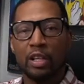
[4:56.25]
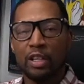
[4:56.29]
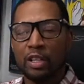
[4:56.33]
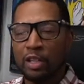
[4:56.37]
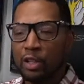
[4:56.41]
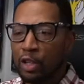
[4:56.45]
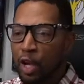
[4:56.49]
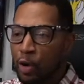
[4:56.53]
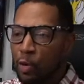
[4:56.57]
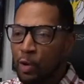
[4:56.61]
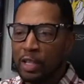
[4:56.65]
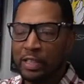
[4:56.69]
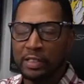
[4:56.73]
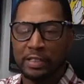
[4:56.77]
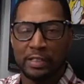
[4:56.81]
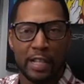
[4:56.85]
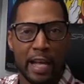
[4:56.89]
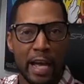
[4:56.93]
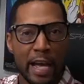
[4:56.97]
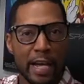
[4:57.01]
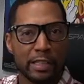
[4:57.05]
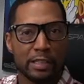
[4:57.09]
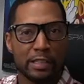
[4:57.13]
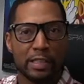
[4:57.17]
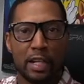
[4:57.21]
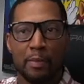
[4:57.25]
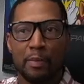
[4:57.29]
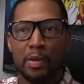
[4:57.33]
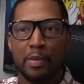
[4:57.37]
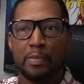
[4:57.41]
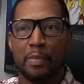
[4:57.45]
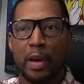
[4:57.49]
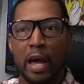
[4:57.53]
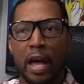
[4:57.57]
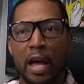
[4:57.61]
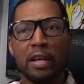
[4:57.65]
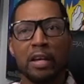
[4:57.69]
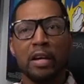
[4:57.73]
you know what, Zack's coming
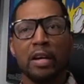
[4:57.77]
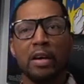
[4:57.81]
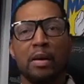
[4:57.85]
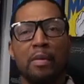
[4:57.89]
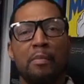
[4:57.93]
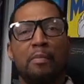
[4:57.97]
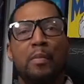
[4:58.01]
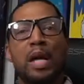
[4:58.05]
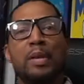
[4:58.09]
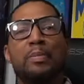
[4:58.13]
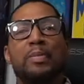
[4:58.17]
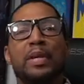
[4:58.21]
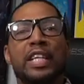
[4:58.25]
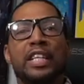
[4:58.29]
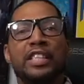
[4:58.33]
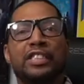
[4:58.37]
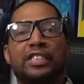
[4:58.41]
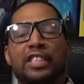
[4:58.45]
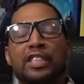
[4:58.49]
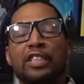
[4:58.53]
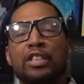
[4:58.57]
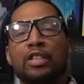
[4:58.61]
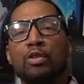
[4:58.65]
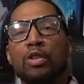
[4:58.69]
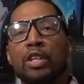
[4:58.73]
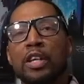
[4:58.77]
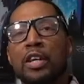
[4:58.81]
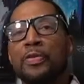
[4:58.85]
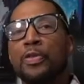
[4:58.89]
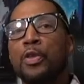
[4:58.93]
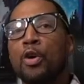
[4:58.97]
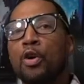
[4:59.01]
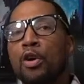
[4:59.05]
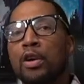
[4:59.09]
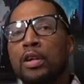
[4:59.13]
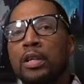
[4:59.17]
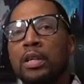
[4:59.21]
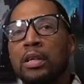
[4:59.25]
back, maybe he should do the
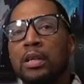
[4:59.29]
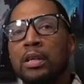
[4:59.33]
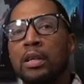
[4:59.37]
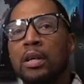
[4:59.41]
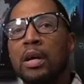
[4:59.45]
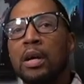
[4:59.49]
Authority.